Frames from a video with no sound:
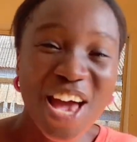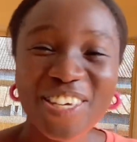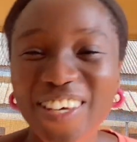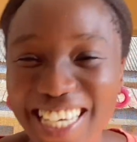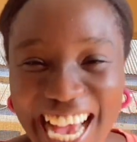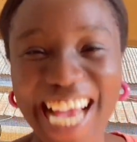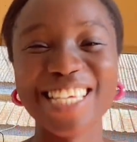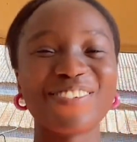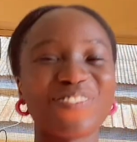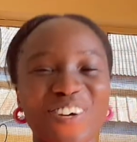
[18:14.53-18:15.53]
You
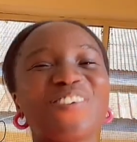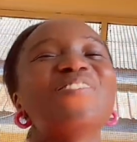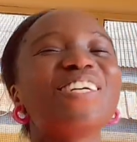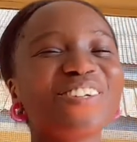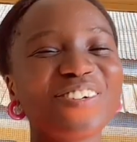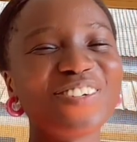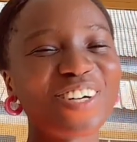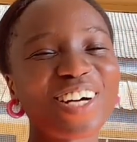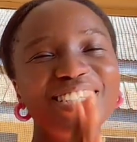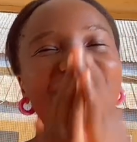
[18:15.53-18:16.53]
guys, for real.
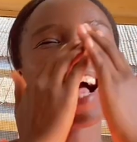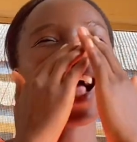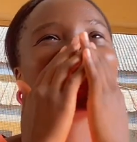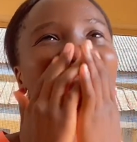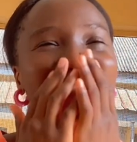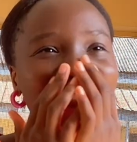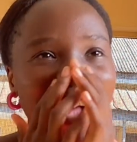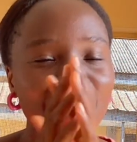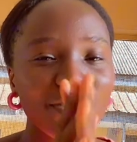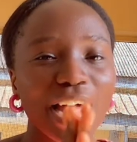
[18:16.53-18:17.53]
God, I don't know.
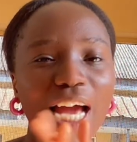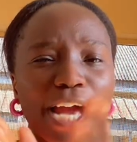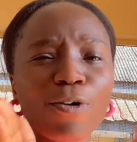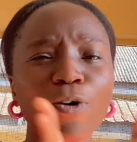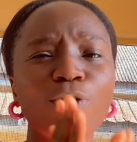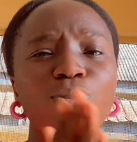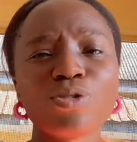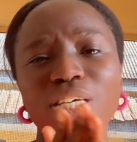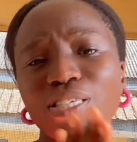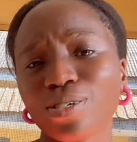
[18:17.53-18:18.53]
I feel like I got
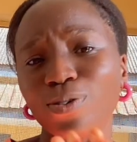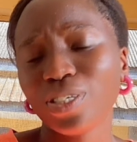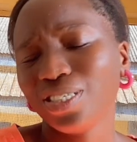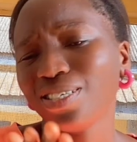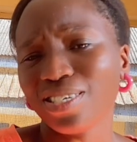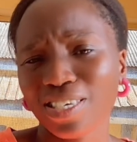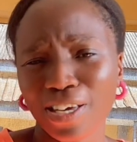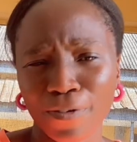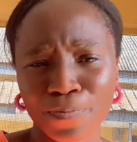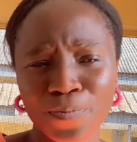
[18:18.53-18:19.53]
closer to God in this
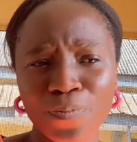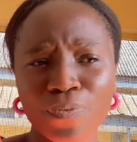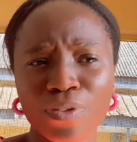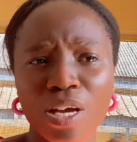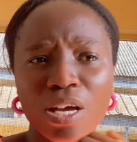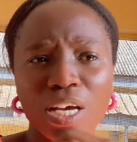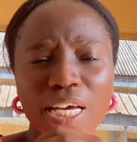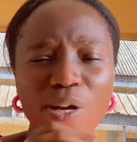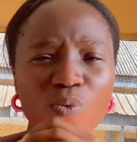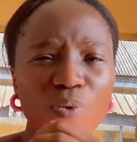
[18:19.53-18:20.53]
year
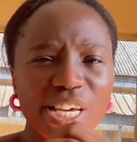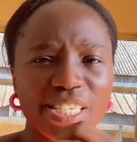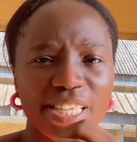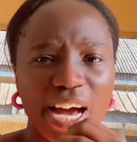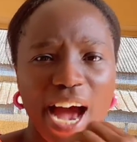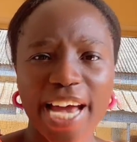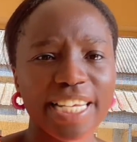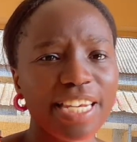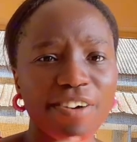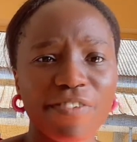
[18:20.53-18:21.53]
in ways that I
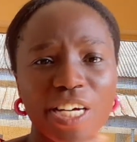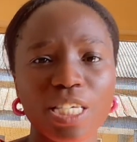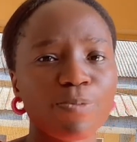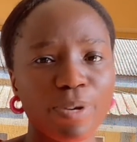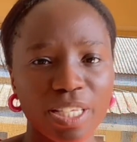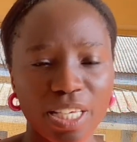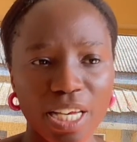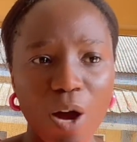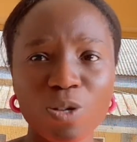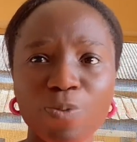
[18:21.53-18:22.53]
never
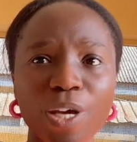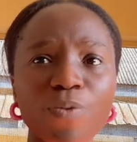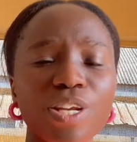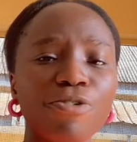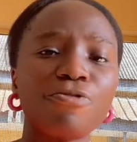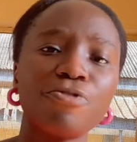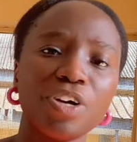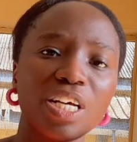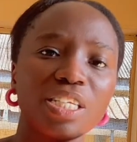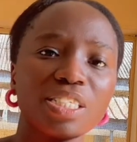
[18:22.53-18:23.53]
expected. I was speaking with a
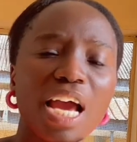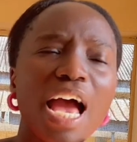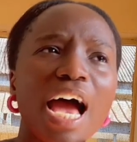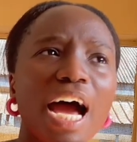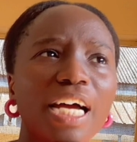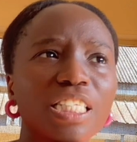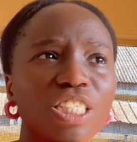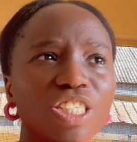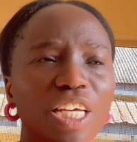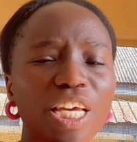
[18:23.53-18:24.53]
friend,
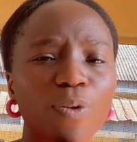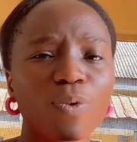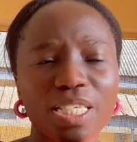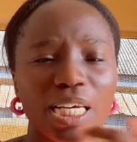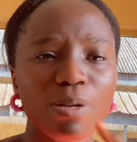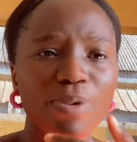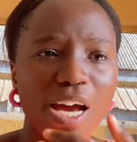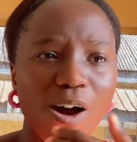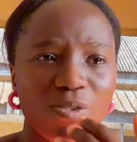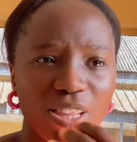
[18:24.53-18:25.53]
and he was telling me
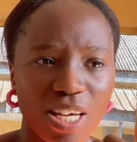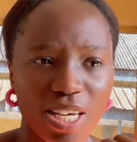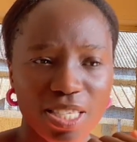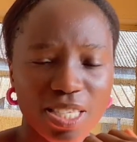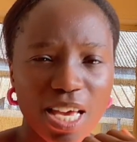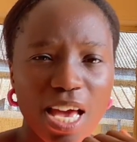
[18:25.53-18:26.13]
how that